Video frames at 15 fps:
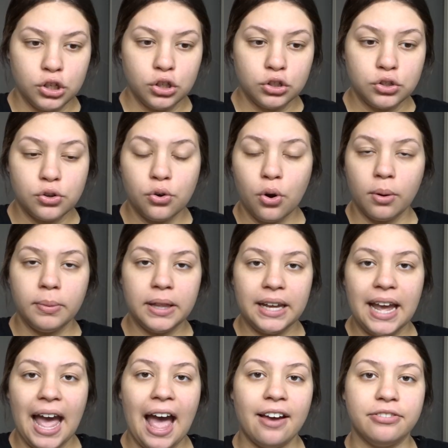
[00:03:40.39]
So
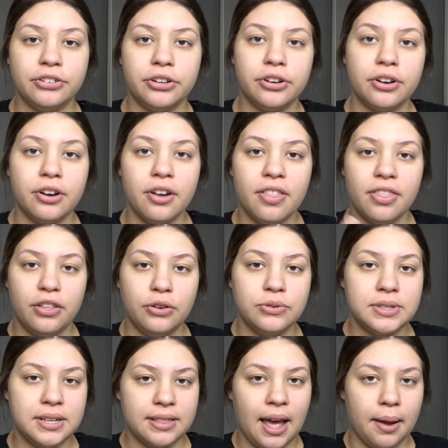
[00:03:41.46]
normally after
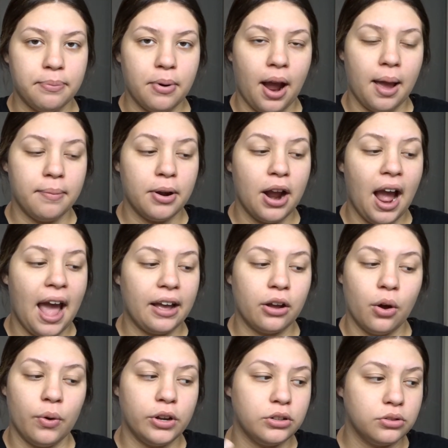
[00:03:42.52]
using that primer I
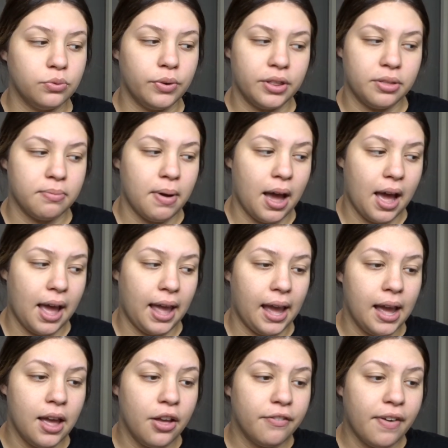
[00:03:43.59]
go in with my
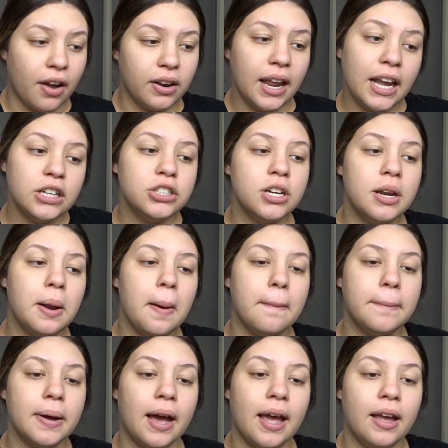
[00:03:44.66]
foundation,
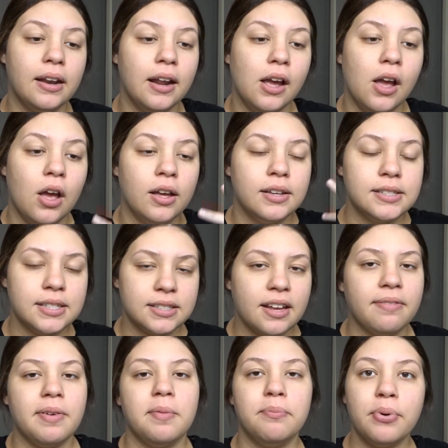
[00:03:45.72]
but since
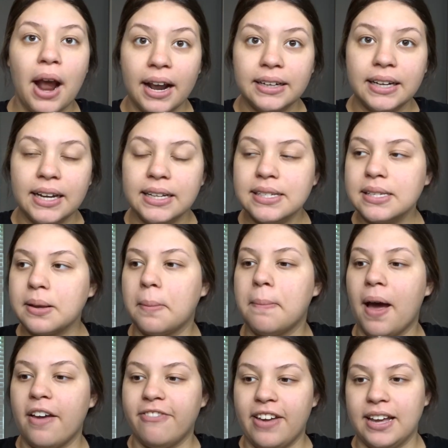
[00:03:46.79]
I've been pregnant,
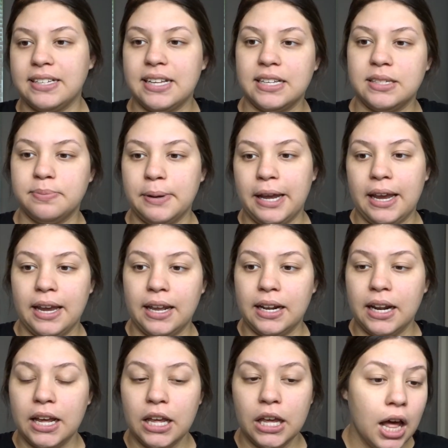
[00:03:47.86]
my face has
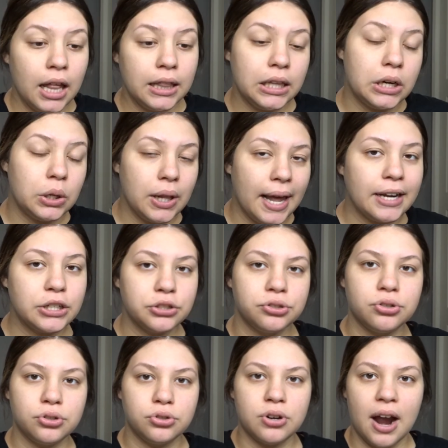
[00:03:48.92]
been a little
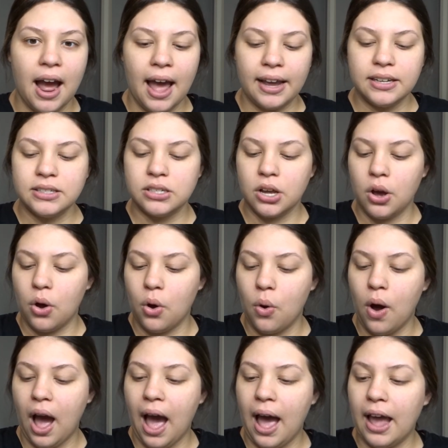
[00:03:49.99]
extra dry,
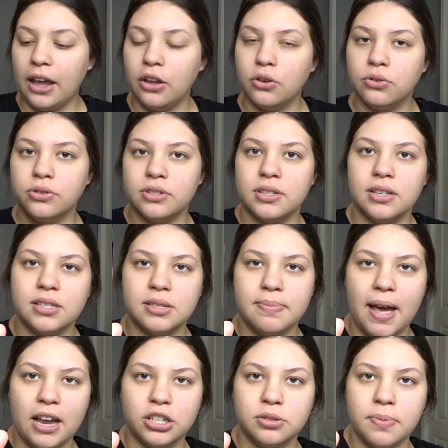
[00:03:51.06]
so I use the
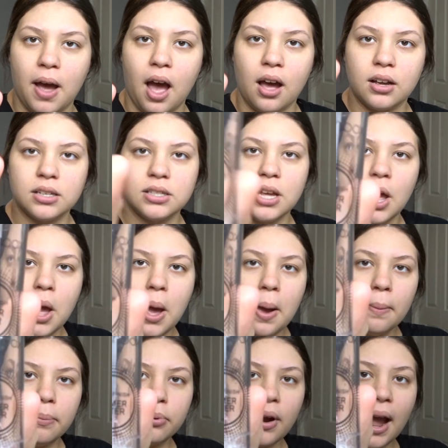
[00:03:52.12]
Smashbox
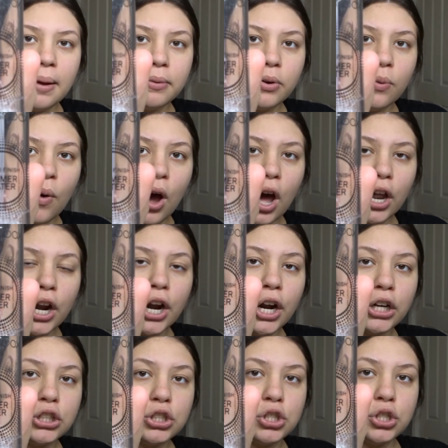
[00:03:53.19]
primer
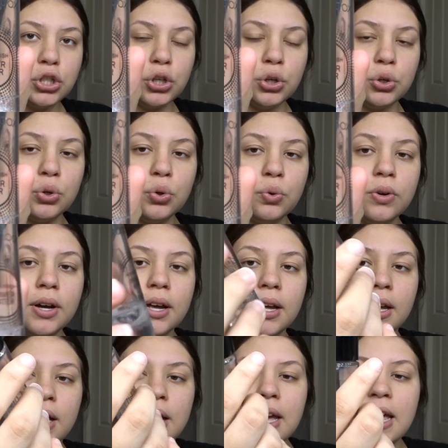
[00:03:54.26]
water to
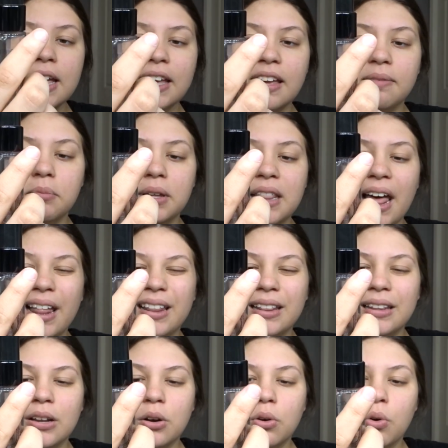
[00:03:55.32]
give me that
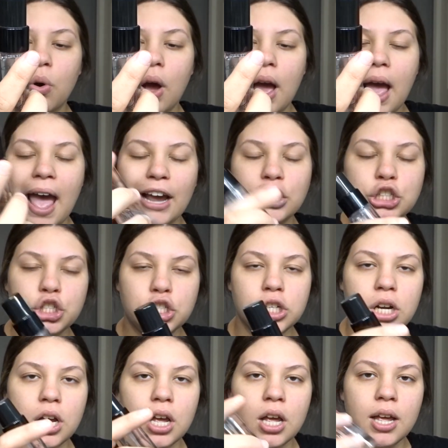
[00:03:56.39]
little
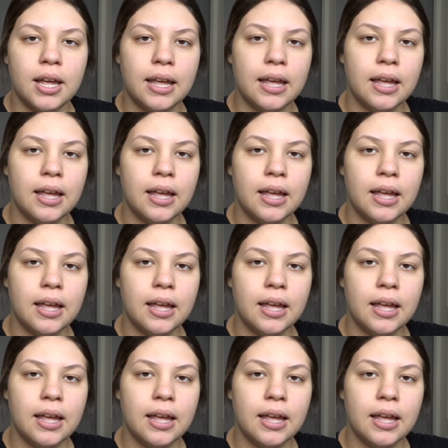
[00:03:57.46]
extra